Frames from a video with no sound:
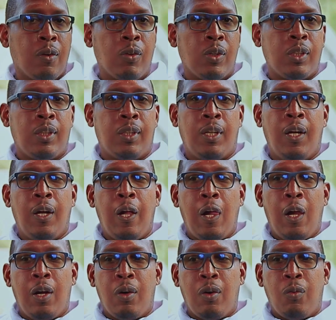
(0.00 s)
because
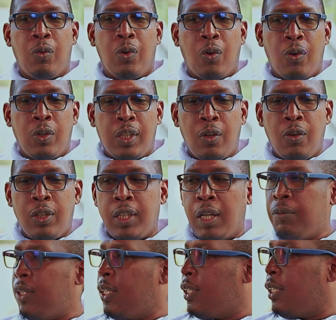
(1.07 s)
we all say all
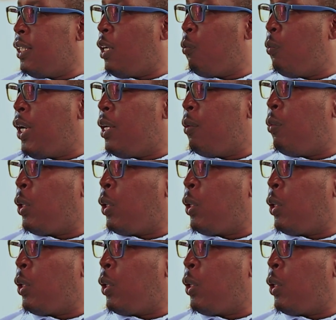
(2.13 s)
substances are bad,